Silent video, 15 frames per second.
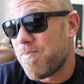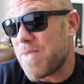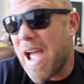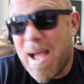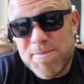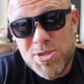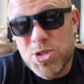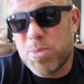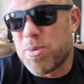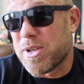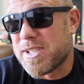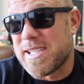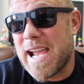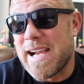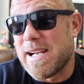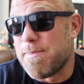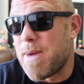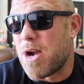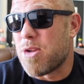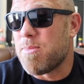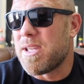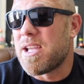I'm super excited
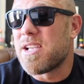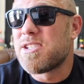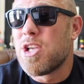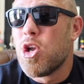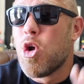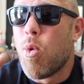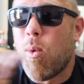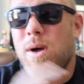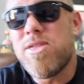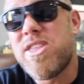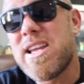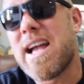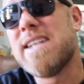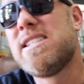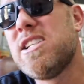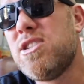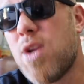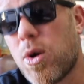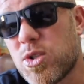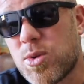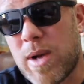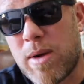about it because one thing I did
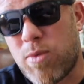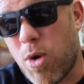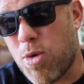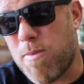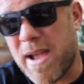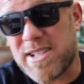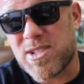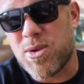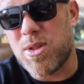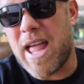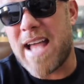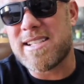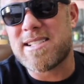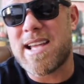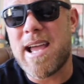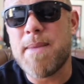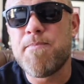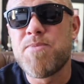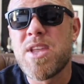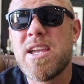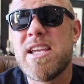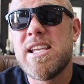notice when I rode Mexico last time
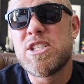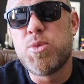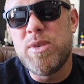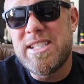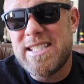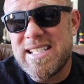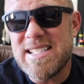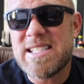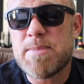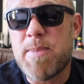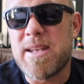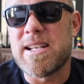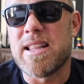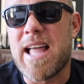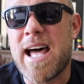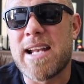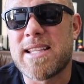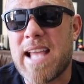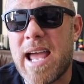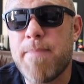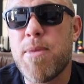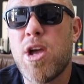is we did spend a lot of
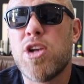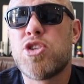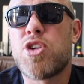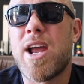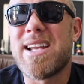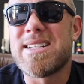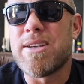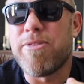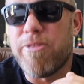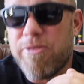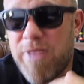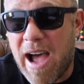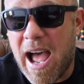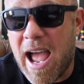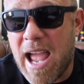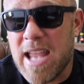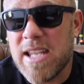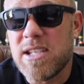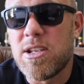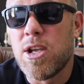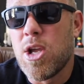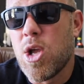time trying to
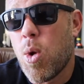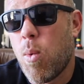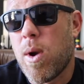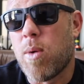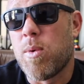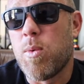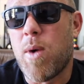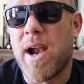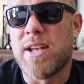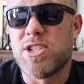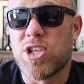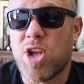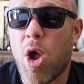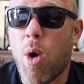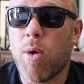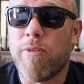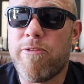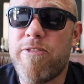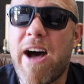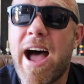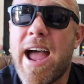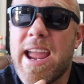find where we wanted to go or
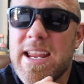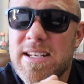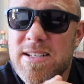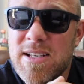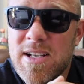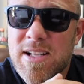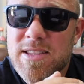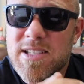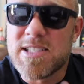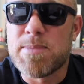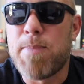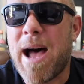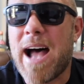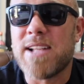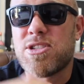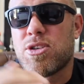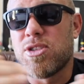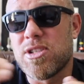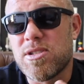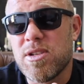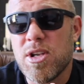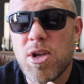find the spots or
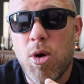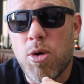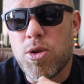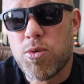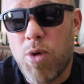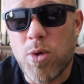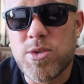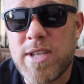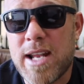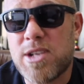the roadside